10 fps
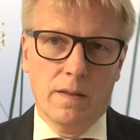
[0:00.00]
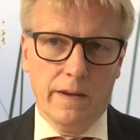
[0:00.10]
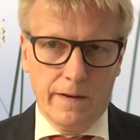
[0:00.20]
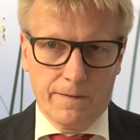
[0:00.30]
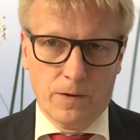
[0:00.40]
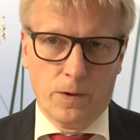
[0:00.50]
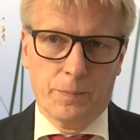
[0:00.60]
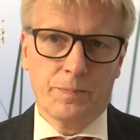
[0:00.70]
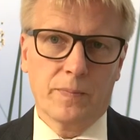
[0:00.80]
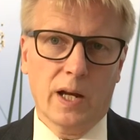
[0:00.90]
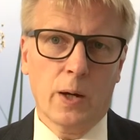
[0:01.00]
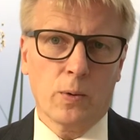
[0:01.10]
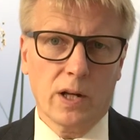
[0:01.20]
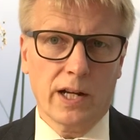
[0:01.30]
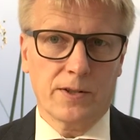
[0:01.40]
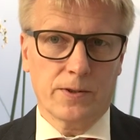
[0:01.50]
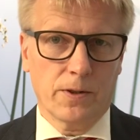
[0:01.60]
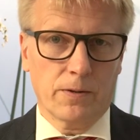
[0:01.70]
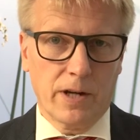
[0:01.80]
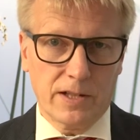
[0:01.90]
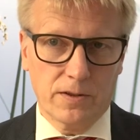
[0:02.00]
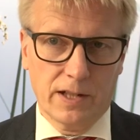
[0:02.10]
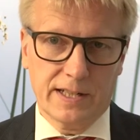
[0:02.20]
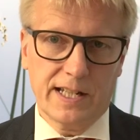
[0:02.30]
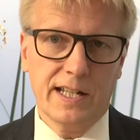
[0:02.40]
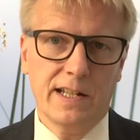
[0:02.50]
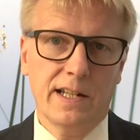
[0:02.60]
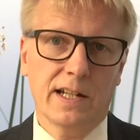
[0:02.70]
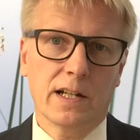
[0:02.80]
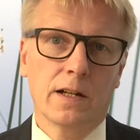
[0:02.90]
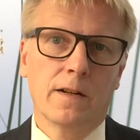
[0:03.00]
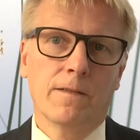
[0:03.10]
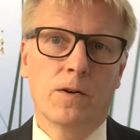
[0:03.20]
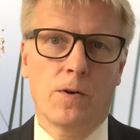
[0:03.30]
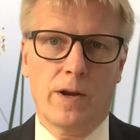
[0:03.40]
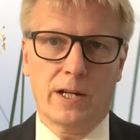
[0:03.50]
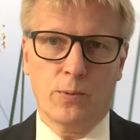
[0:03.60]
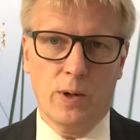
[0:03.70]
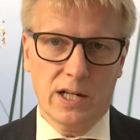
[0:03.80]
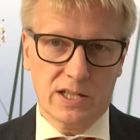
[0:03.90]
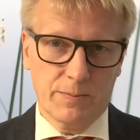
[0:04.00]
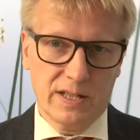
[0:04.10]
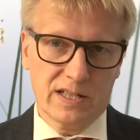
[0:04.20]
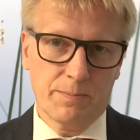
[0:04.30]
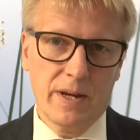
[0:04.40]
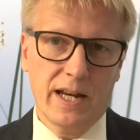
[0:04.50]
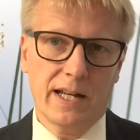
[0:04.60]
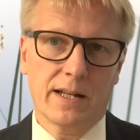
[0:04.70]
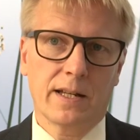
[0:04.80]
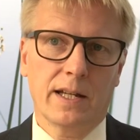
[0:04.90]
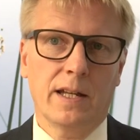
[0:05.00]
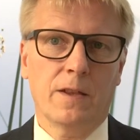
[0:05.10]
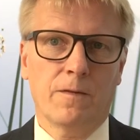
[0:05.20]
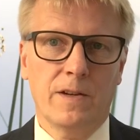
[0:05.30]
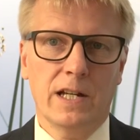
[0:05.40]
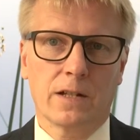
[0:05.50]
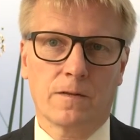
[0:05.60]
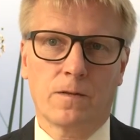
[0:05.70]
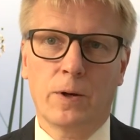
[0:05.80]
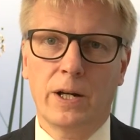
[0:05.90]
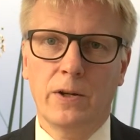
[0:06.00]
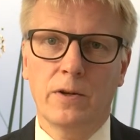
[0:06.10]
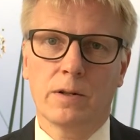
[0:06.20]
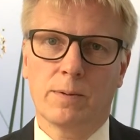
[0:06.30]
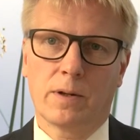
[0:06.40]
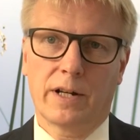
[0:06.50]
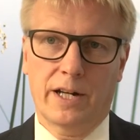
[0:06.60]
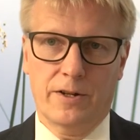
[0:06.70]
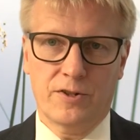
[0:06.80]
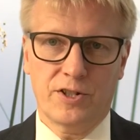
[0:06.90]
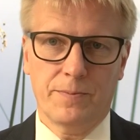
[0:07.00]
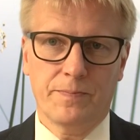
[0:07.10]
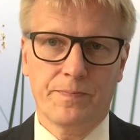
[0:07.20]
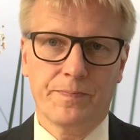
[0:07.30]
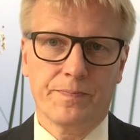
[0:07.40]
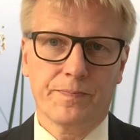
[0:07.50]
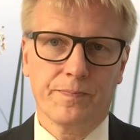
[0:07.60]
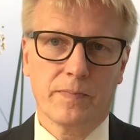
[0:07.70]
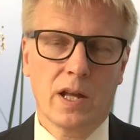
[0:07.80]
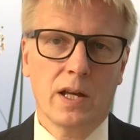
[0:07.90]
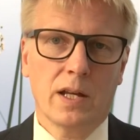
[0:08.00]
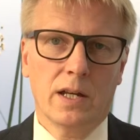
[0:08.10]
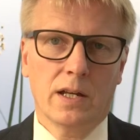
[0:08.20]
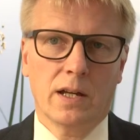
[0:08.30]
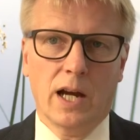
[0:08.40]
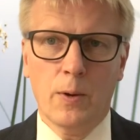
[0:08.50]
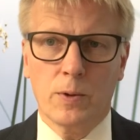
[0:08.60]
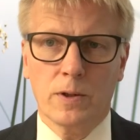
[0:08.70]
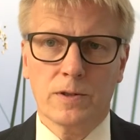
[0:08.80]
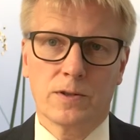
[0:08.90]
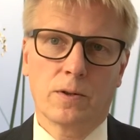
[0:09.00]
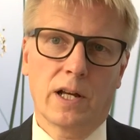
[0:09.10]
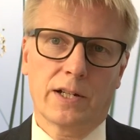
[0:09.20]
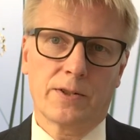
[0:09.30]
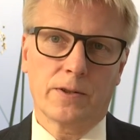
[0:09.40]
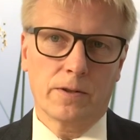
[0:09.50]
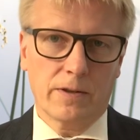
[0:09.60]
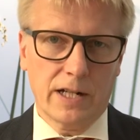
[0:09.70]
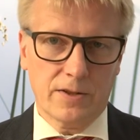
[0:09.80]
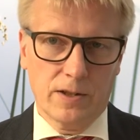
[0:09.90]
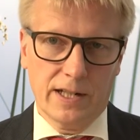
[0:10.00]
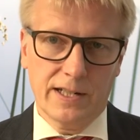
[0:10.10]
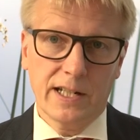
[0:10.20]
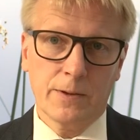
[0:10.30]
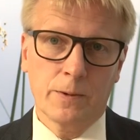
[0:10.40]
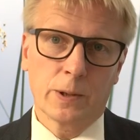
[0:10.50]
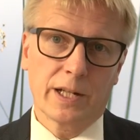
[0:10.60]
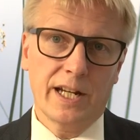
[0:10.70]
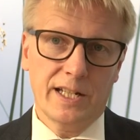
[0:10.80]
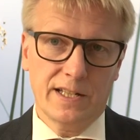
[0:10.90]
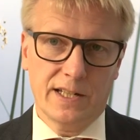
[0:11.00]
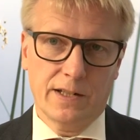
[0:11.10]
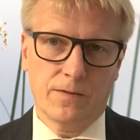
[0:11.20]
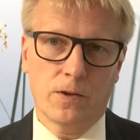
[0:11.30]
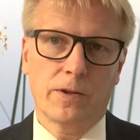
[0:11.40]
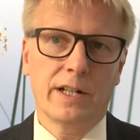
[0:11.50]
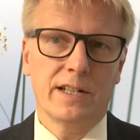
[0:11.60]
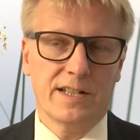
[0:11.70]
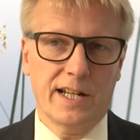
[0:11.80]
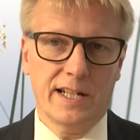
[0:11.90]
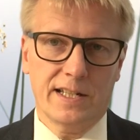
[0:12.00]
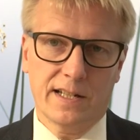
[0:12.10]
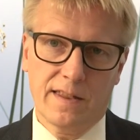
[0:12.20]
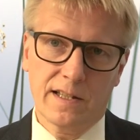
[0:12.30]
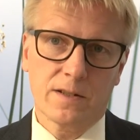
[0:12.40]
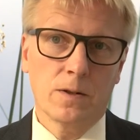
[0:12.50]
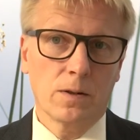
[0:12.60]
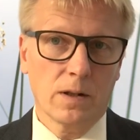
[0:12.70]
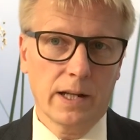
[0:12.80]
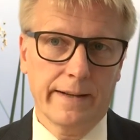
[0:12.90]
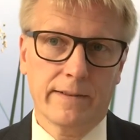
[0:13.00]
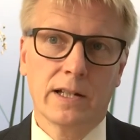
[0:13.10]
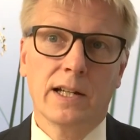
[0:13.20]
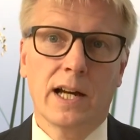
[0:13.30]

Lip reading: Therefore, I would like to congratulate India for the advancements made in the field of renewable energy. I would also like to congratulate Network 18 for initiating this conclave